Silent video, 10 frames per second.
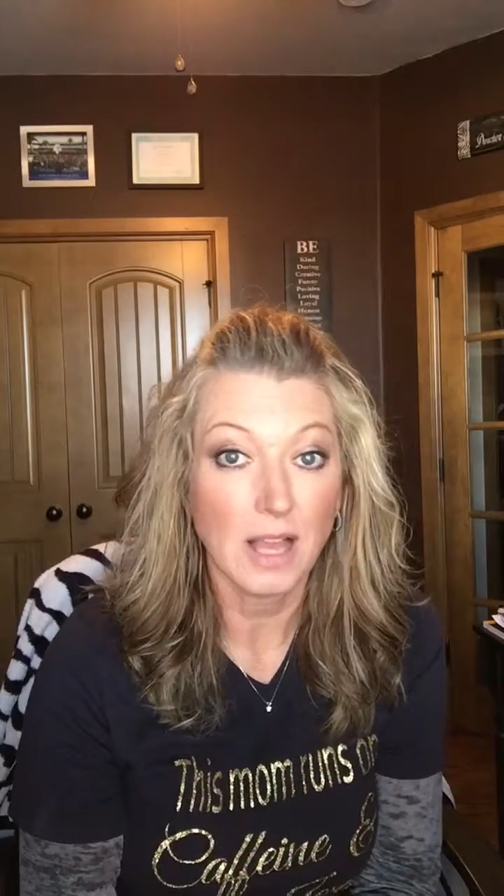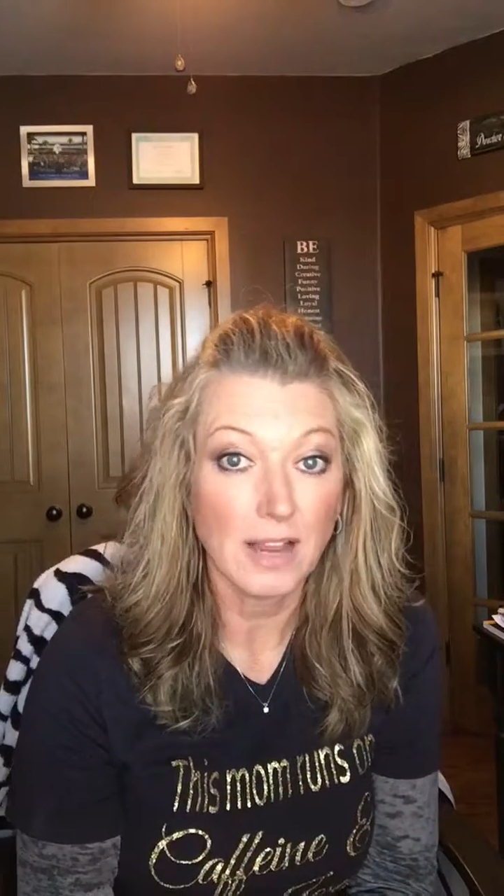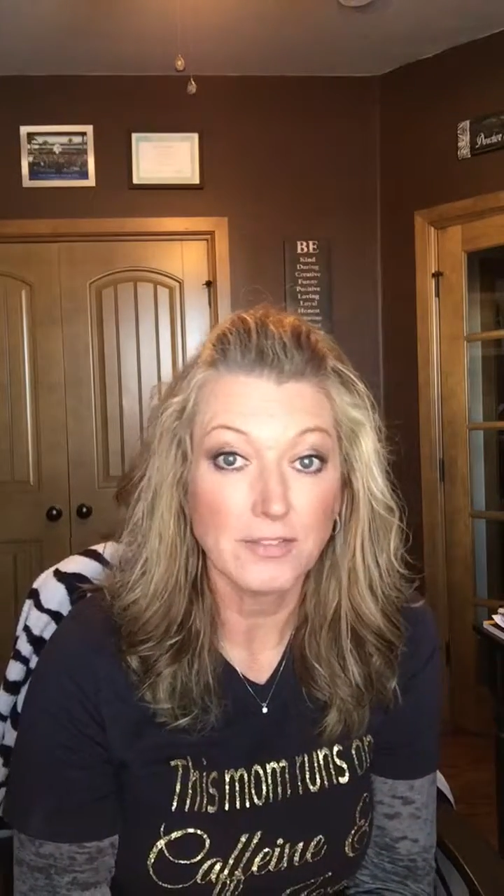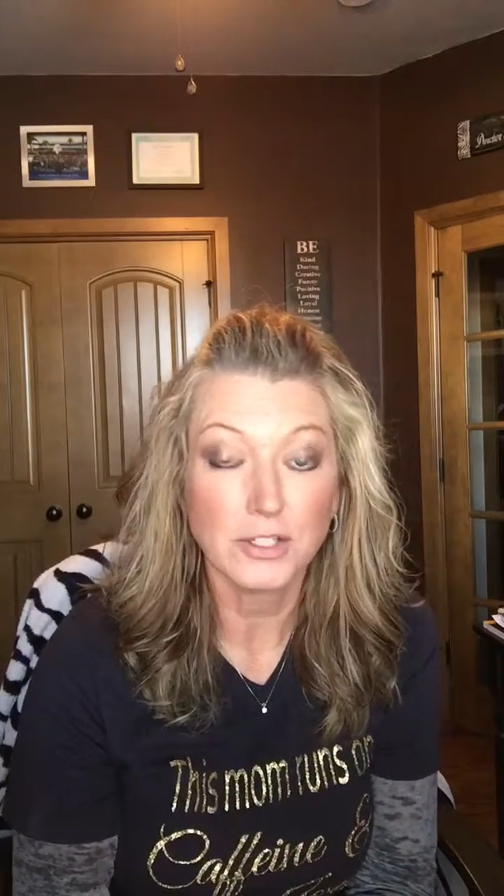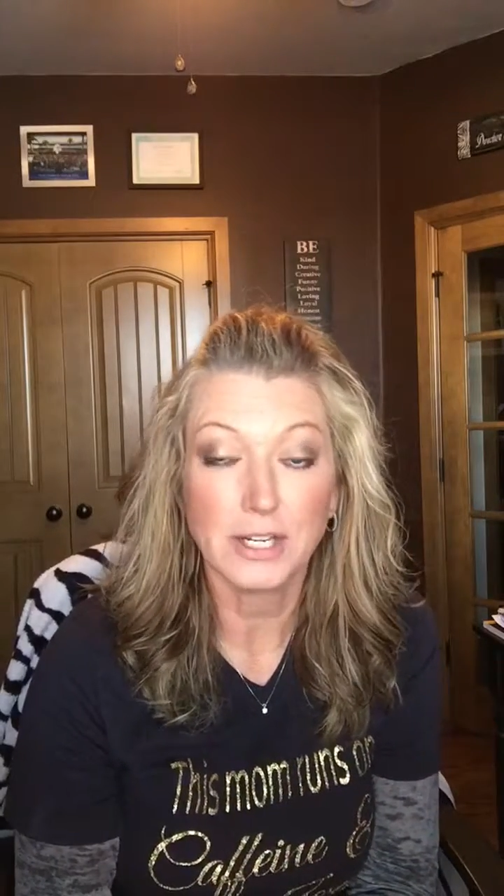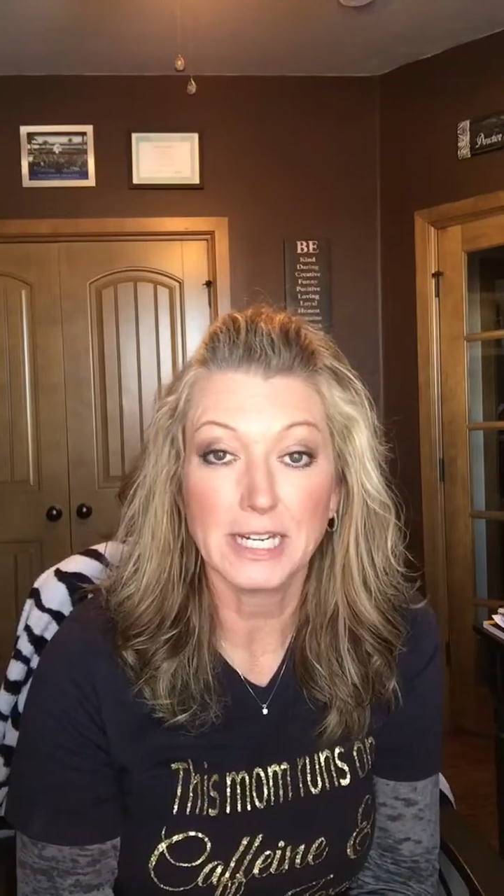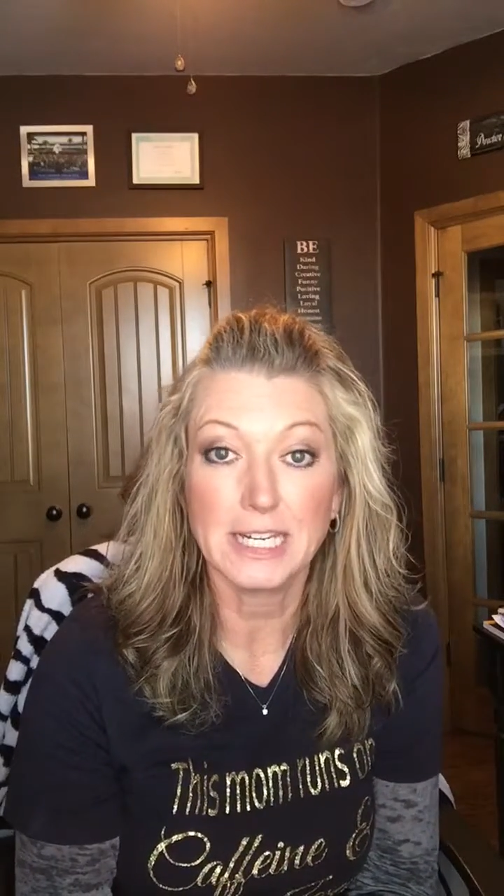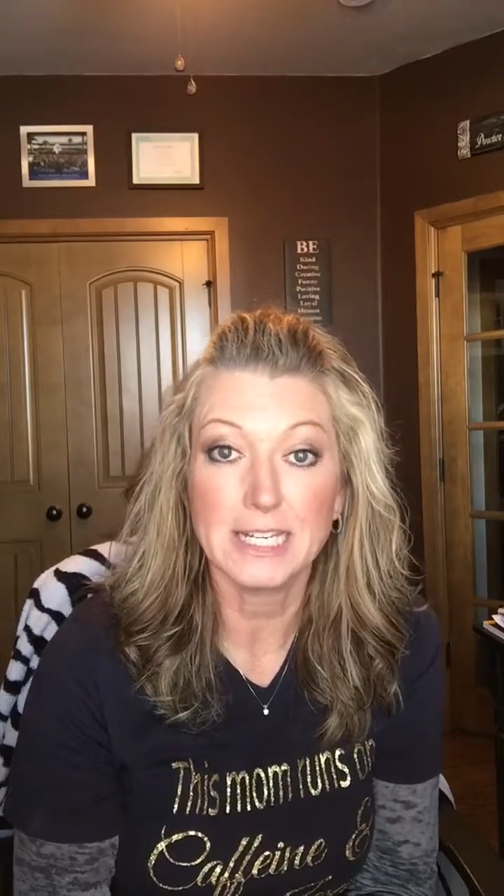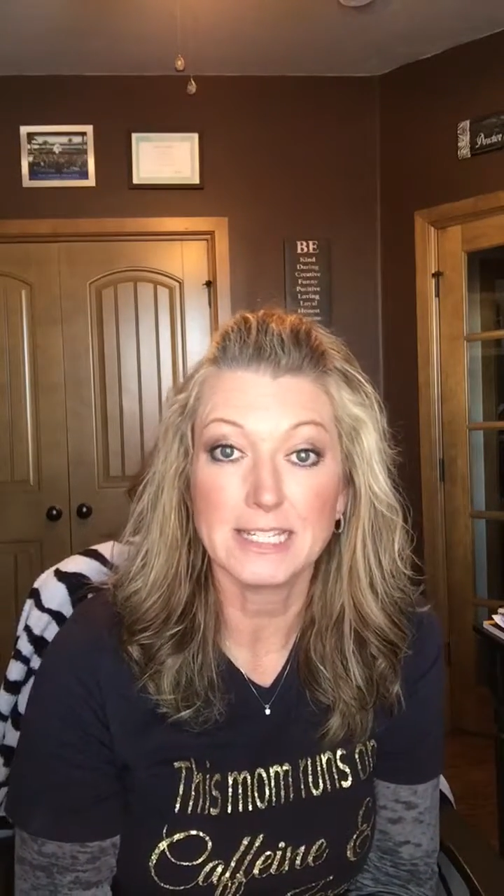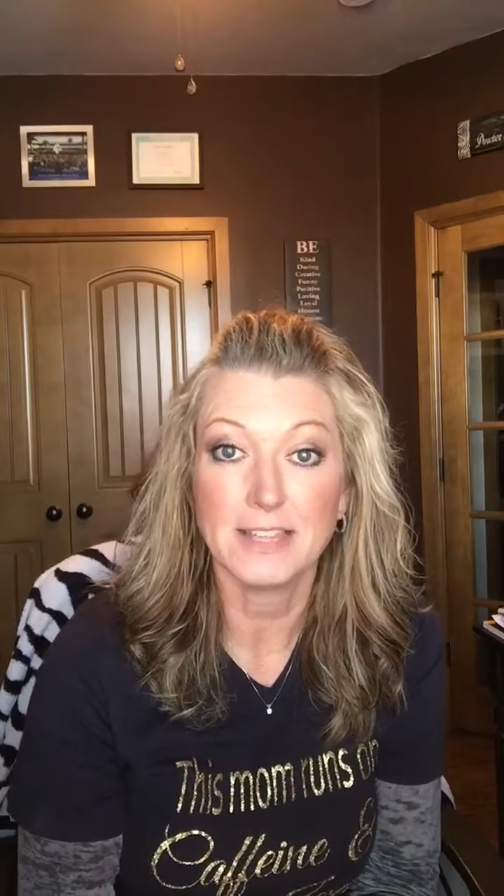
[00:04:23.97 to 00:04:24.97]
Live
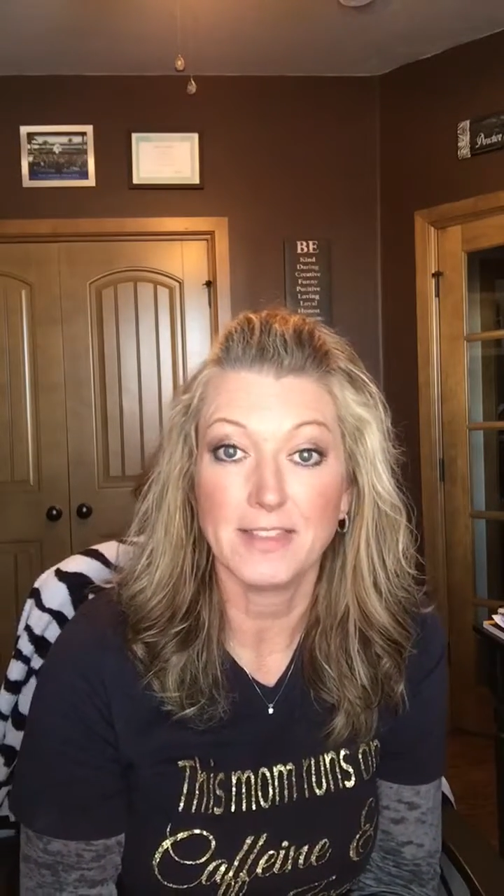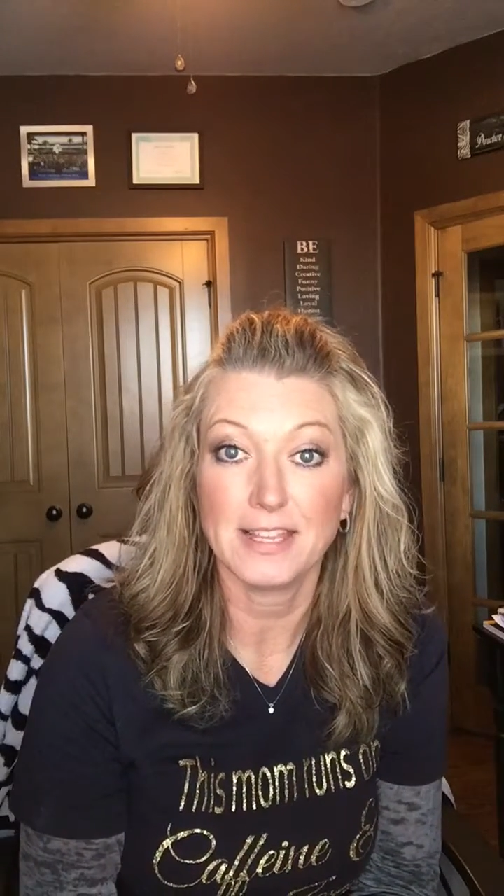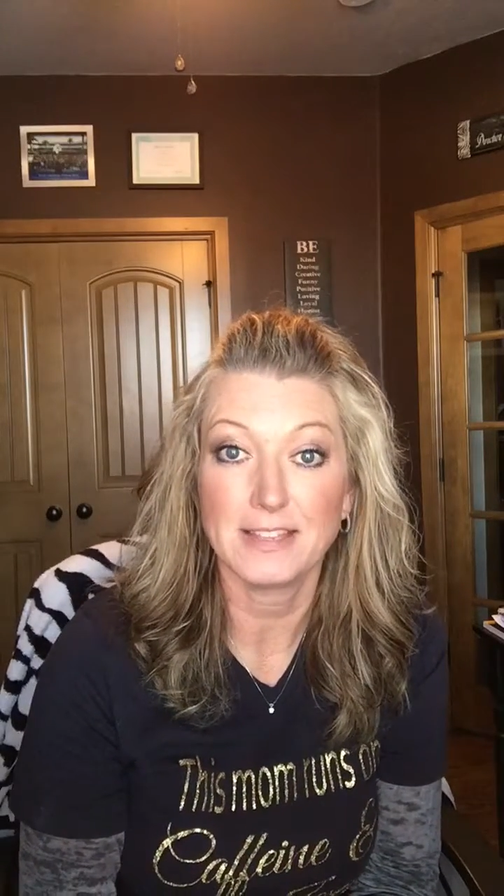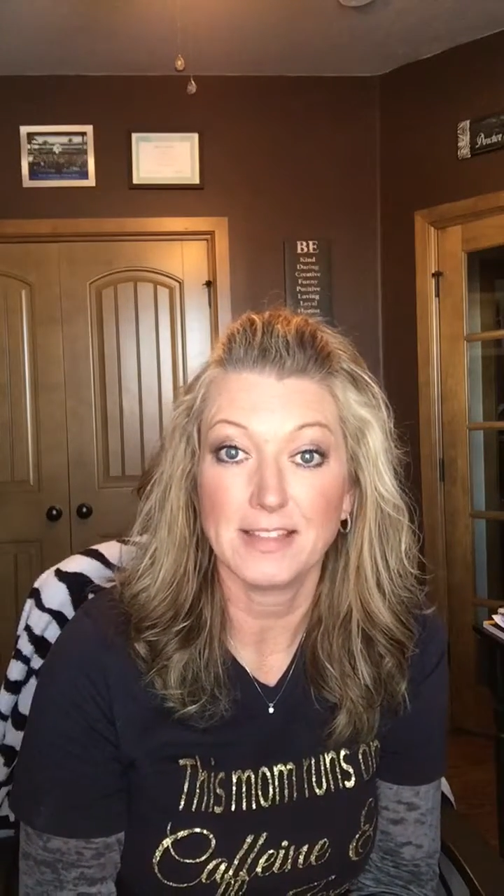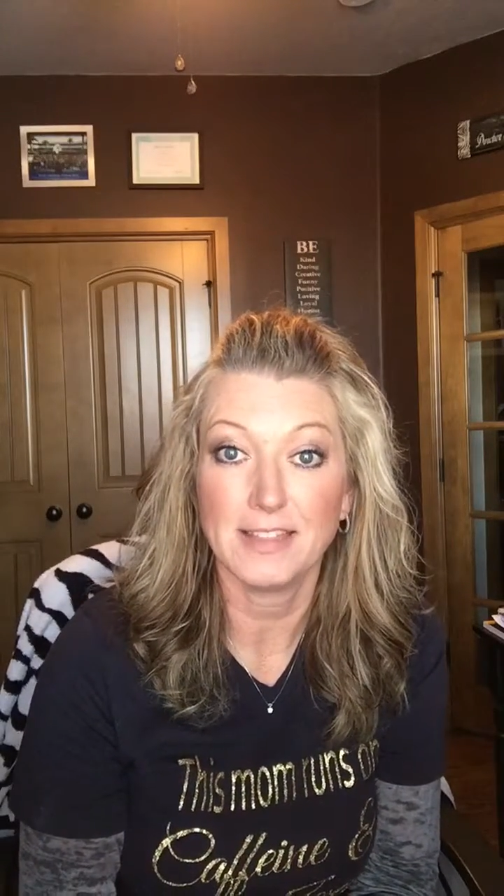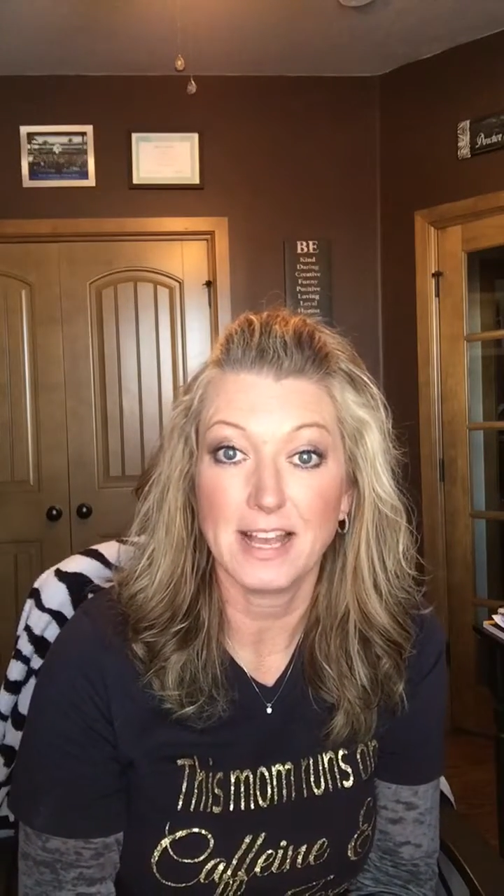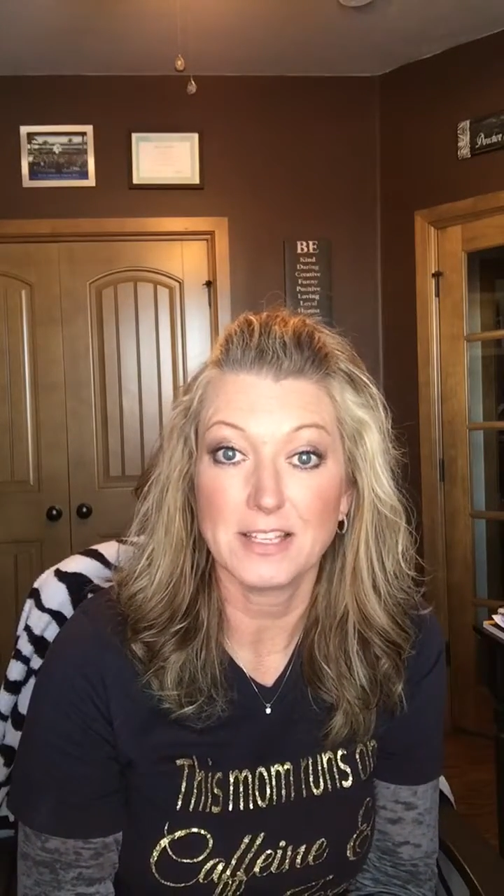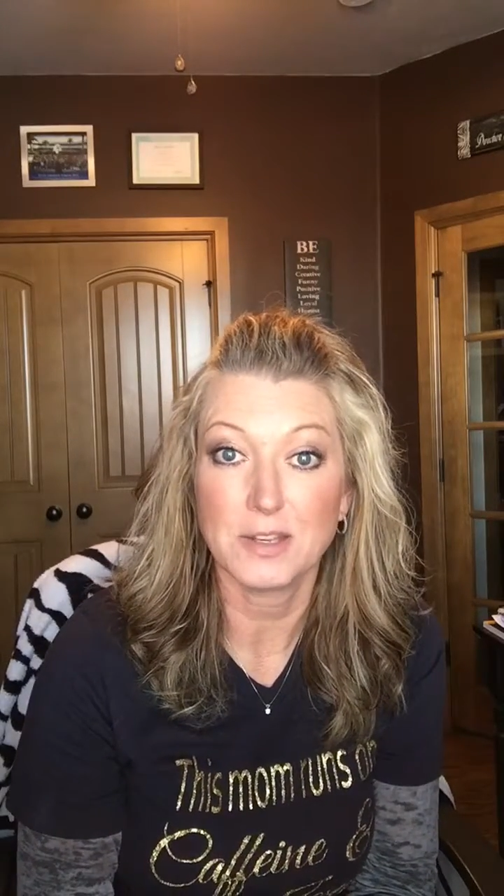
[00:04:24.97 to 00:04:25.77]
trainings and things like that,